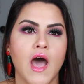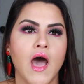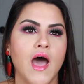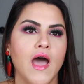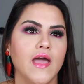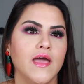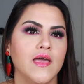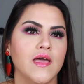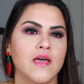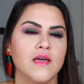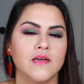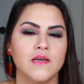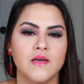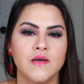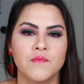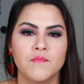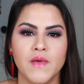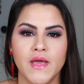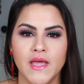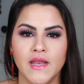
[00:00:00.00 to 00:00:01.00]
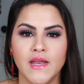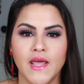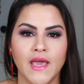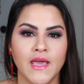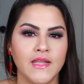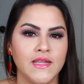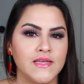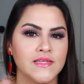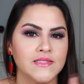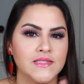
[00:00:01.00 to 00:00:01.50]
I am an
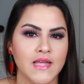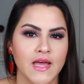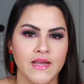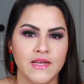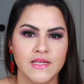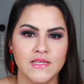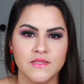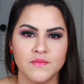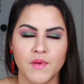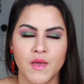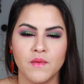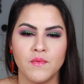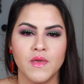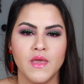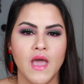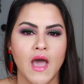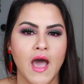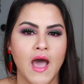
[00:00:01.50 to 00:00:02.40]
80s, 90s baby.